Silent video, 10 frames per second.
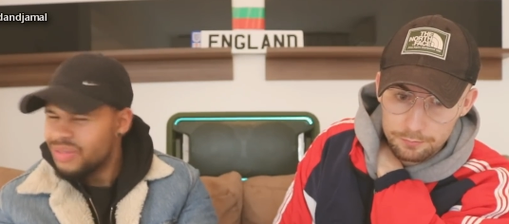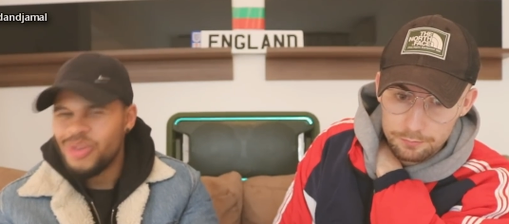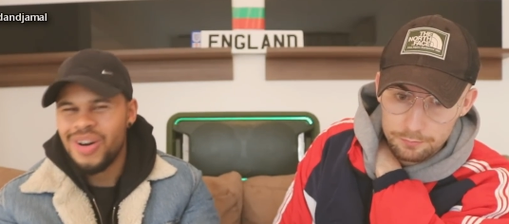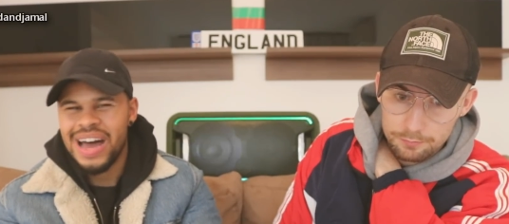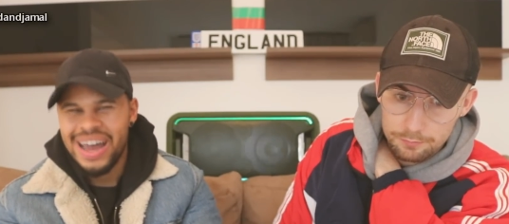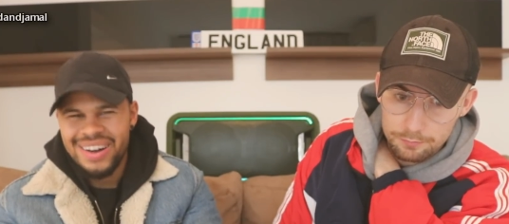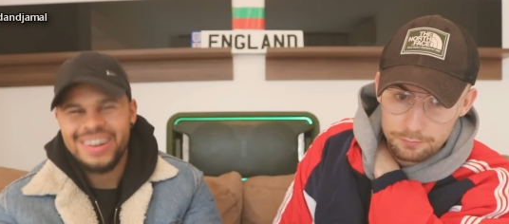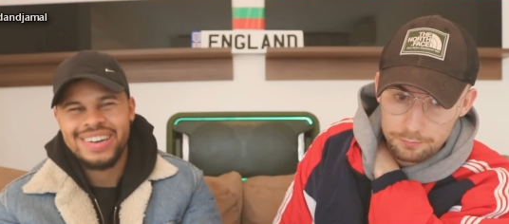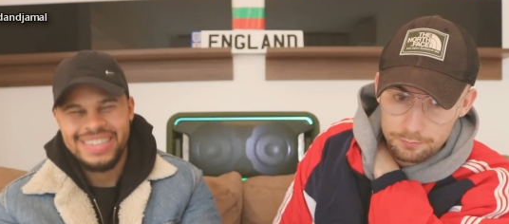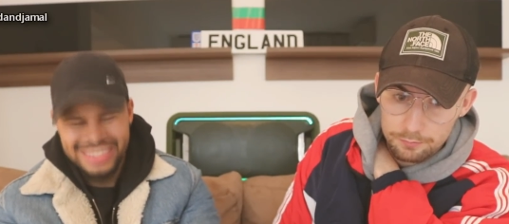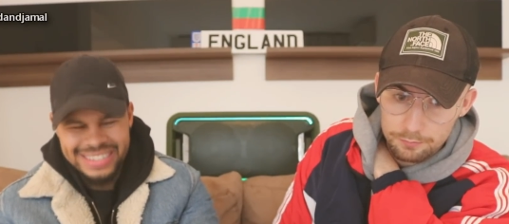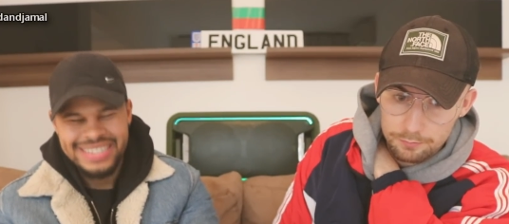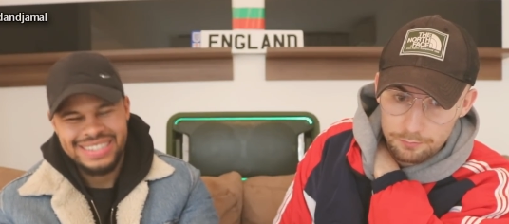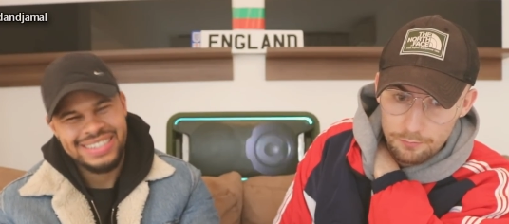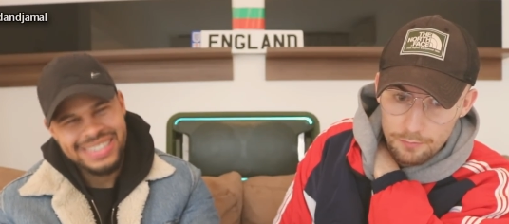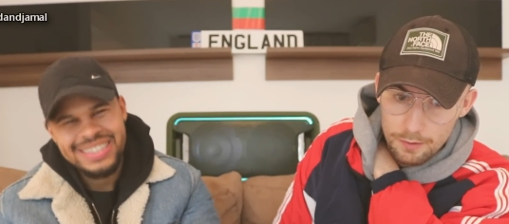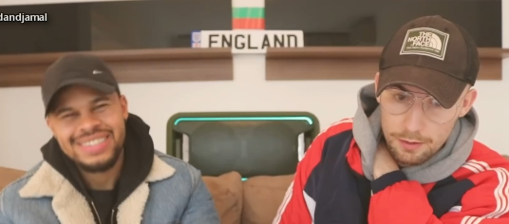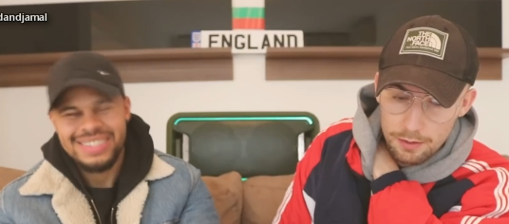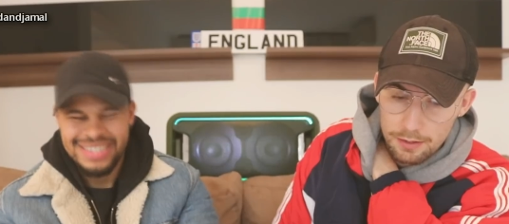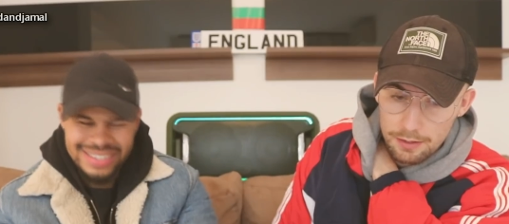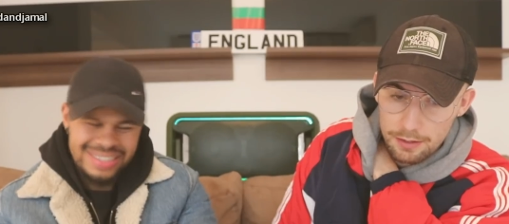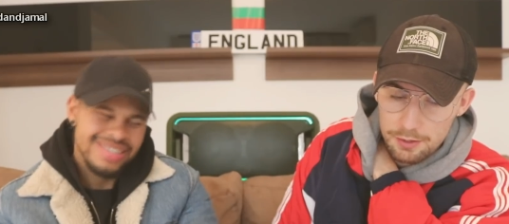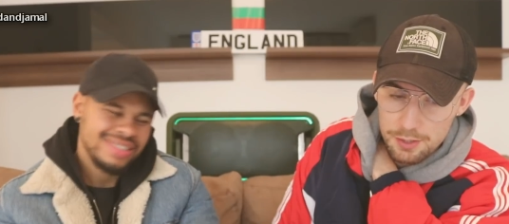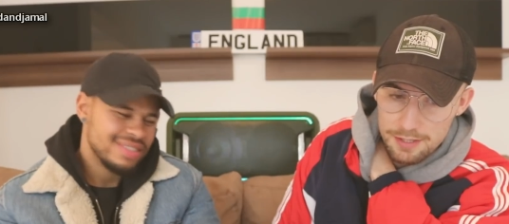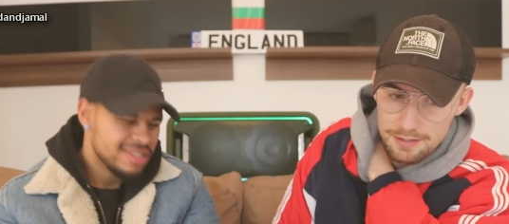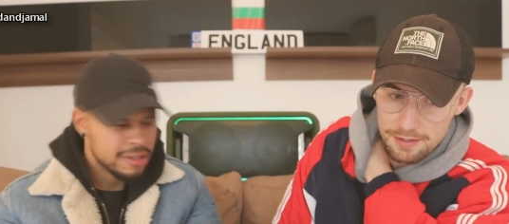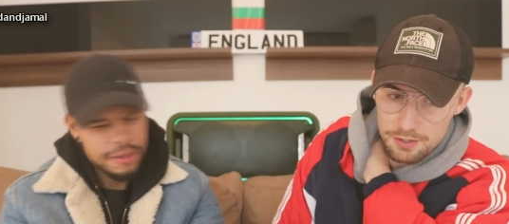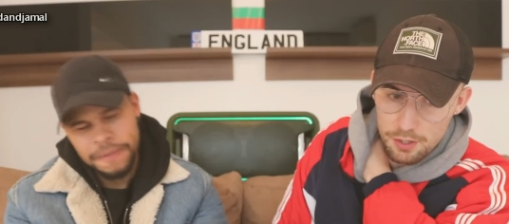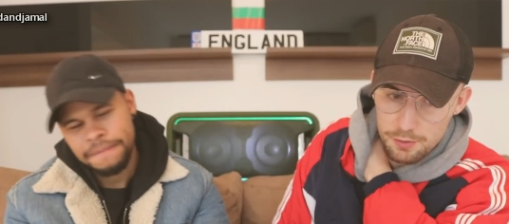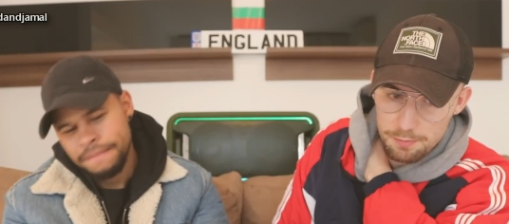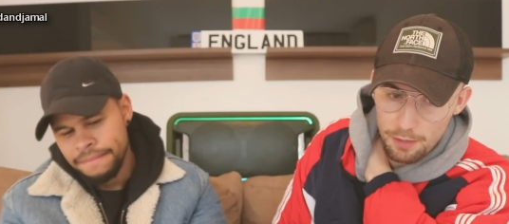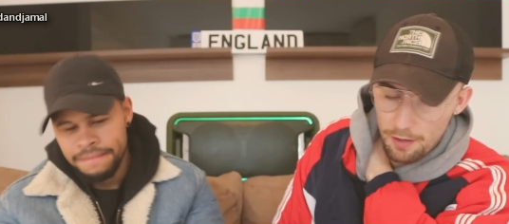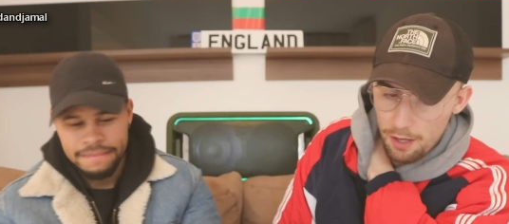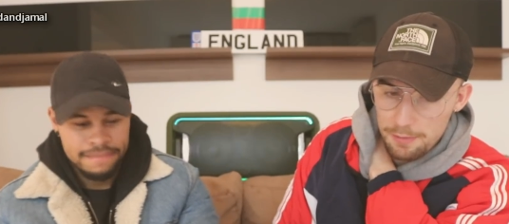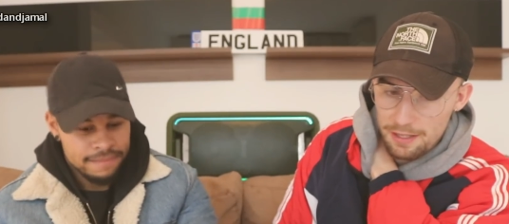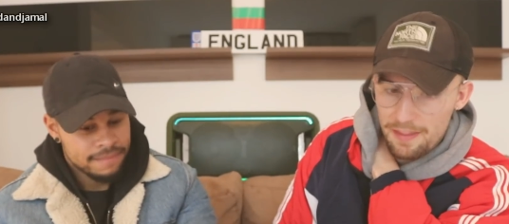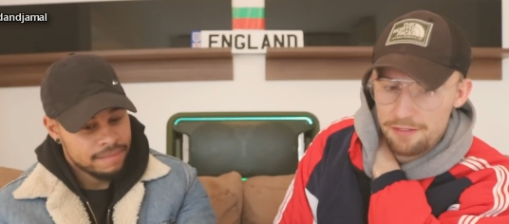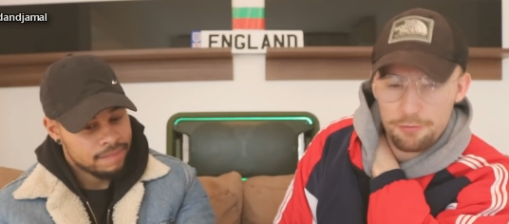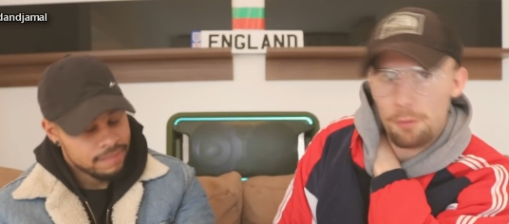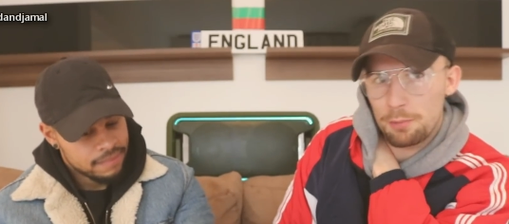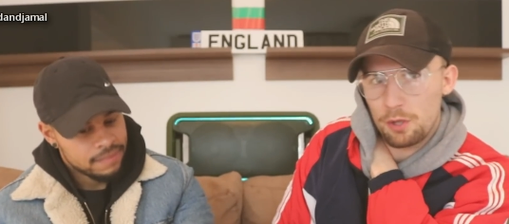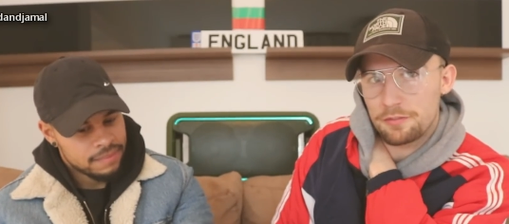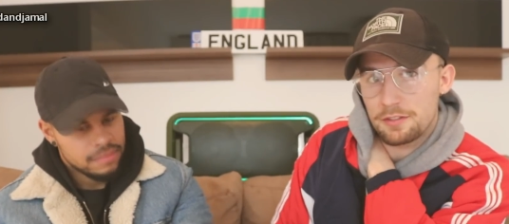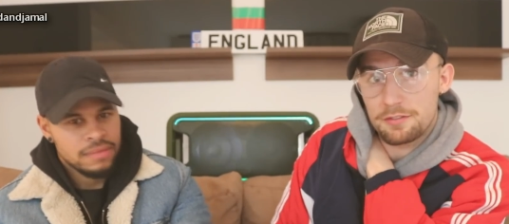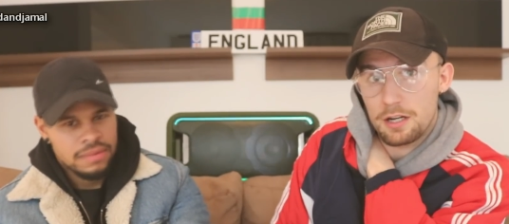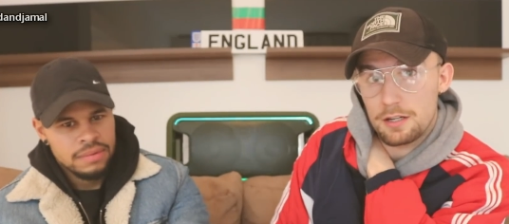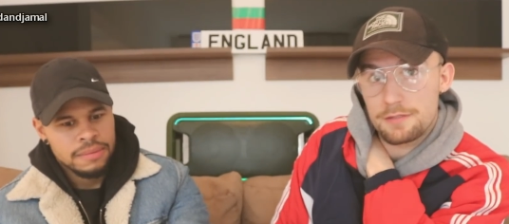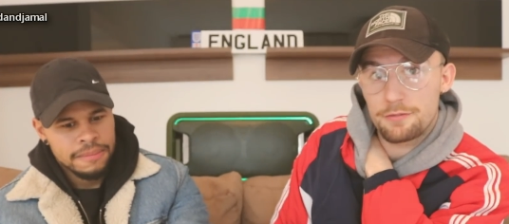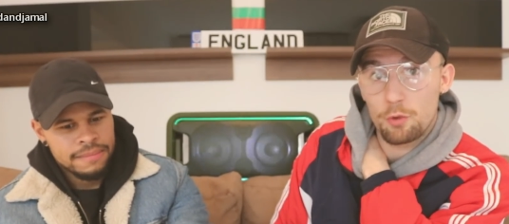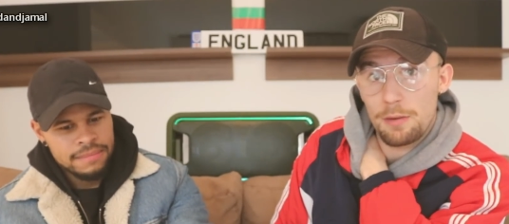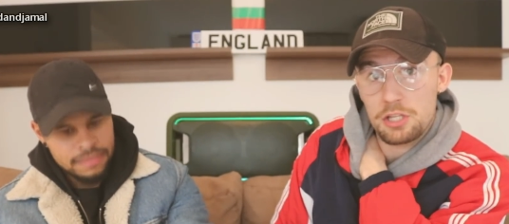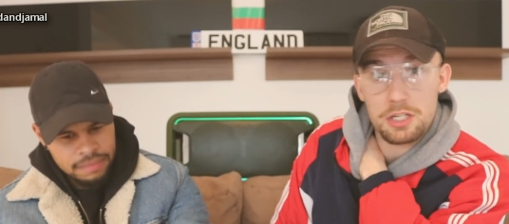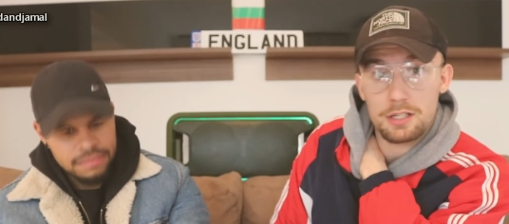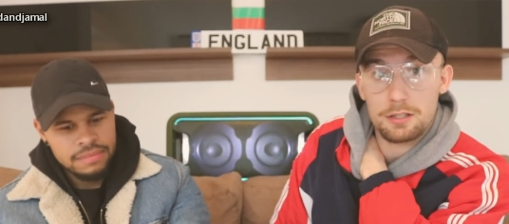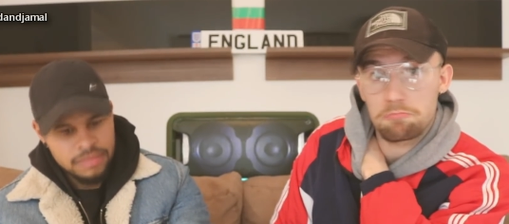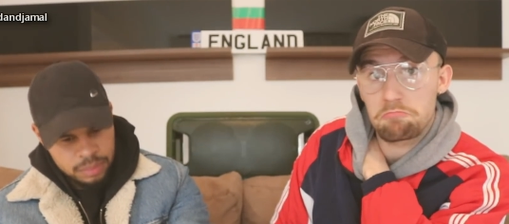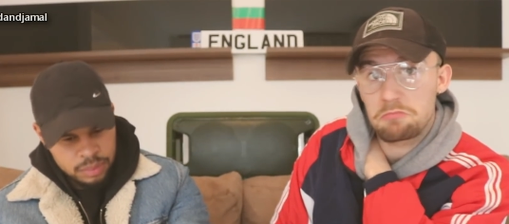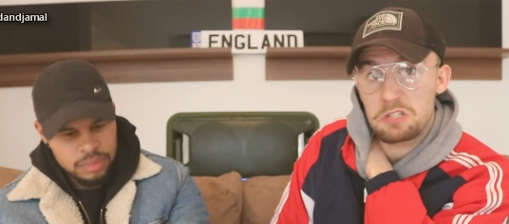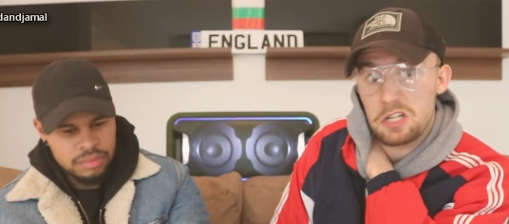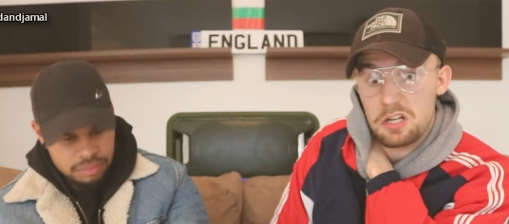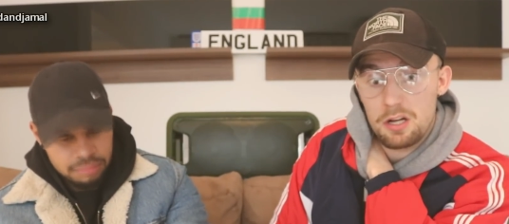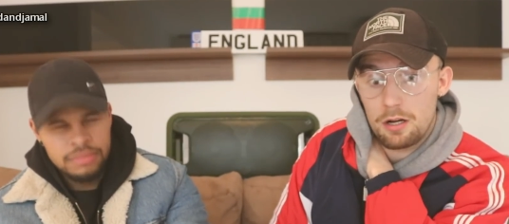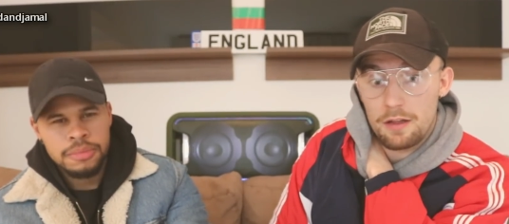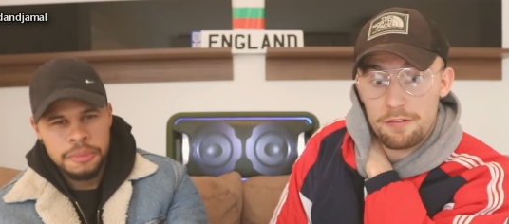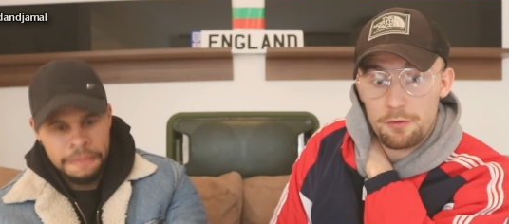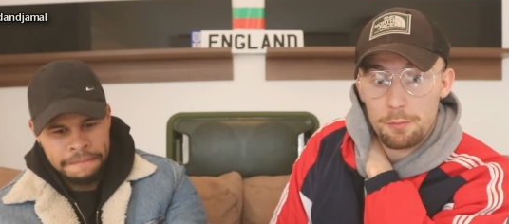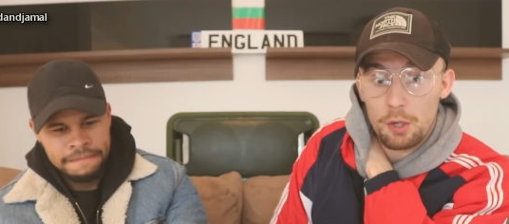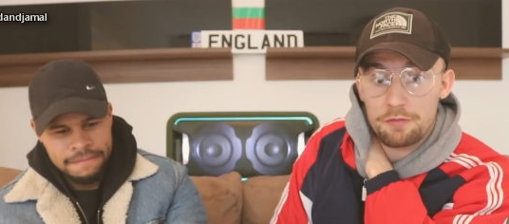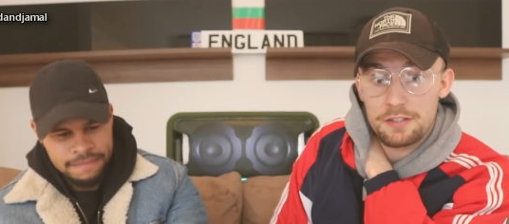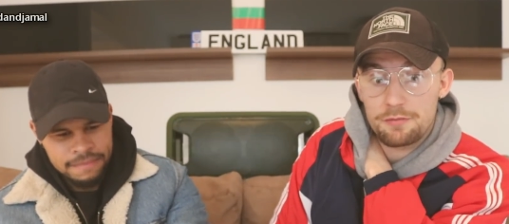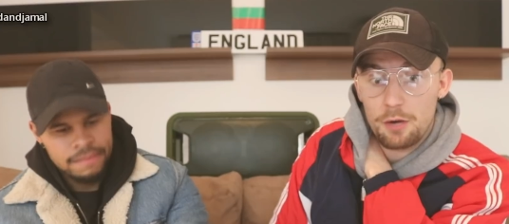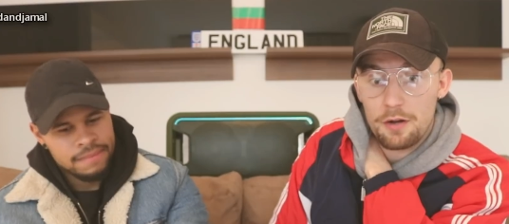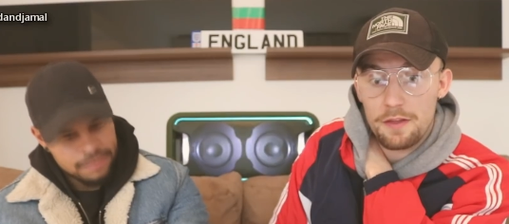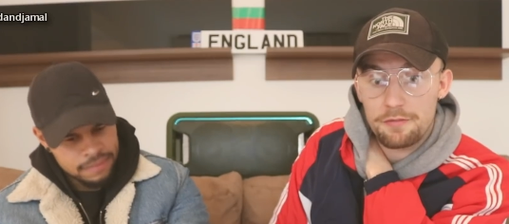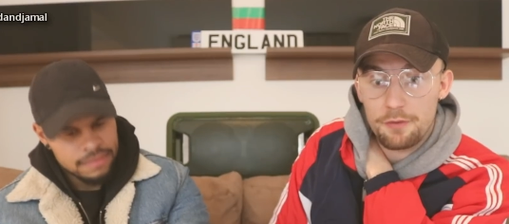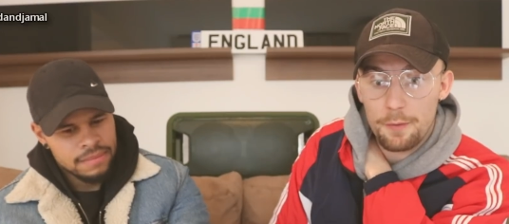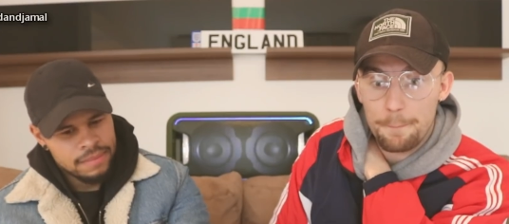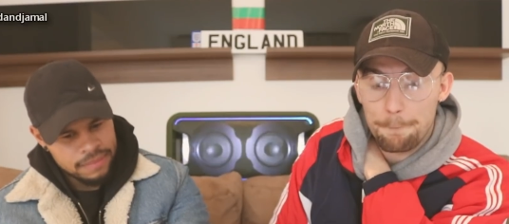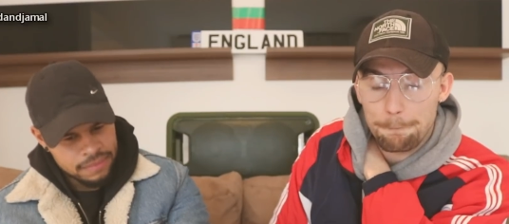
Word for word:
Speaker 1: yeah. Wow. Interesting. shows. I, mean, are they from Plovdiv, guys? Four magic. Are they from Plovdiv? Where are they from?